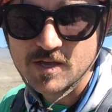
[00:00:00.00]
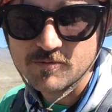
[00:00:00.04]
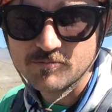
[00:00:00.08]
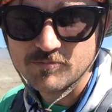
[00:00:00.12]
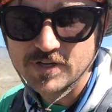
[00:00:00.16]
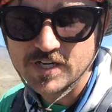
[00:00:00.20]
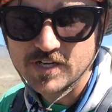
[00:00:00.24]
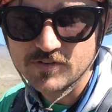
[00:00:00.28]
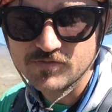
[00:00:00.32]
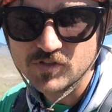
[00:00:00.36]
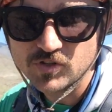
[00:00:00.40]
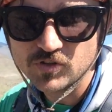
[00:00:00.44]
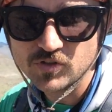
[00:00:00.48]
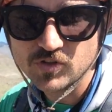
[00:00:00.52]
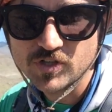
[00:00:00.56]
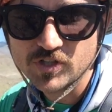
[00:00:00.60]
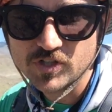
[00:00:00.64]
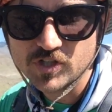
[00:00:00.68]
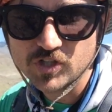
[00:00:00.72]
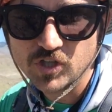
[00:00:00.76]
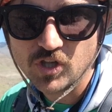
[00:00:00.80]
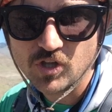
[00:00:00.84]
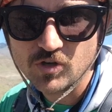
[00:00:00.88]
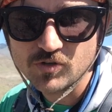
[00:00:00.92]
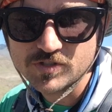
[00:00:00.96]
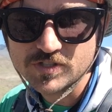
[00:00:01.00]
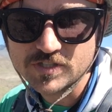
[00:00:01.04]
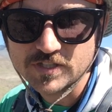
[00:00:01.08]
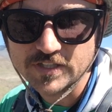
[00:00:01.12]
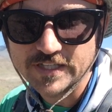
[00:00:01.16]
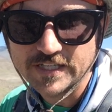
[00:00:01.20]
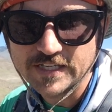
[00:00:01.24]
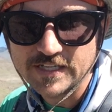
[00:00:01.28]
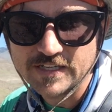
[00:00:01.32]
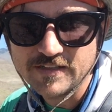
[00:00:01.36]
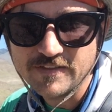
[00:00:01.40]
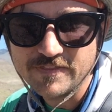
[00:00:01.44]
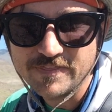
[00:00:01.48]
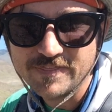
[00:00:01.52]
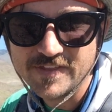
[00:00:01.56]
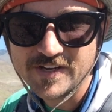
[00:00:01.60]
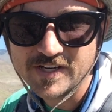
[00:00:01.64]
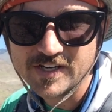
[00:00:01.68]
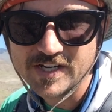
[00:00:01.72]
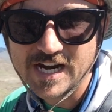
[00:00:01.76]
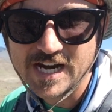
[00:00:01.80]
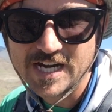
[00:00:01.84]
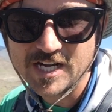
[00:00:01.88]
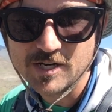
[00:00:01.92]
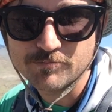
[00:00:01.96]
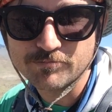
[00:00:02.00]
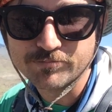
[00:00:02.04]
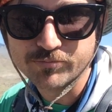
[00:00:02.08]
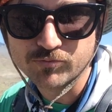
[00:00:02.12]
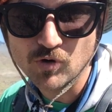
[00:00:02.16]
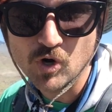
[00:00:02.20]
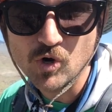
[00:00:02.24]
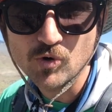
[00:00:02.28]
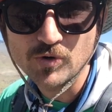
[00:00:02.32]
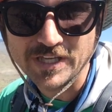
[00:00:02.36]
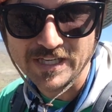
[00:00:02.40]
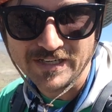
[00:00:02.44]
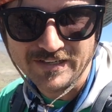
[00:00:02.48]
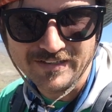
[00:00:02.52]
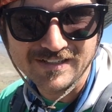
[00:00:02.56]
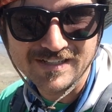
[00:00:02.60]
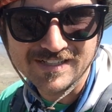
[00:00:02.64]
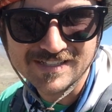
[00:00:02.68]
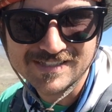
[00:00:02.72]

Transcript: But if you look closely, they're kind of broken.